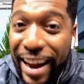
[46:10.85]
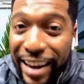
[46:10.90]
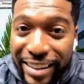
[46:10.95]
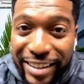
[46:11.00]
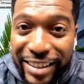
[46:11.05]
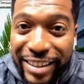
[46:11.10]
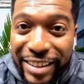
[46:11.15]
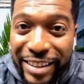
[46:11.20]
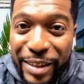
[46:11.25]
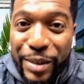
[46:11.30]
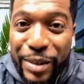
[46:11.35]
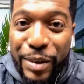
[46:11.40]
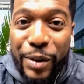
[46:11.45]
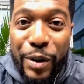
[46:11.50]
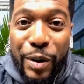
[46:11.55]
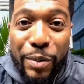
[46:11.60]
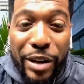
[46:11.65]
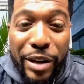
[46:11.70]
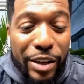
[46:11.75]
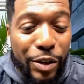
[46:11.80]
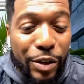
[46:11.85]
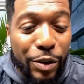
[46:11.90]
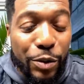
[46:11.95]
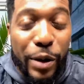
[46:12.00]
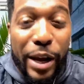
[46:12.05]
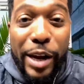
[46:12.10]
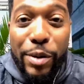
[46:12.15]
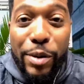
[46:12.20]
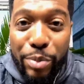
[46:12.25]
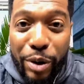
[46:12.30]
act. You know what I mean?
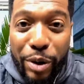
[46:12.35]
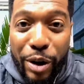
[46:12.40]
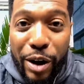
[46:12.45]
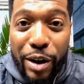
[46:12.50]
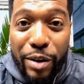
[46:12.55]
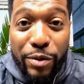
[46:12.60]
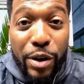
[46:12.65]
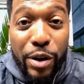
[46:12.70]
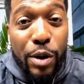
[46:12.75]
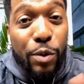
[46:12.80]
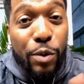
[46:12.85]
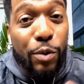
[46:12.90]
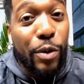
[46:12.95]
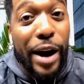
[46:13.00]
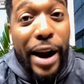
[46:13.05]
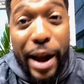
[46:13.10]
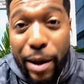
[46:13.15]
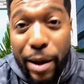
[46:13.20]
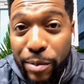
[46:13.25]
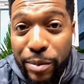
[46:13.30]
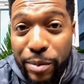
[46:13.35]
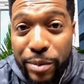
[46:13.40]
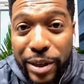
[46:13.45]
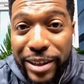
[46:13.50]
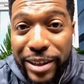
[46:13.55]
Do improv, rap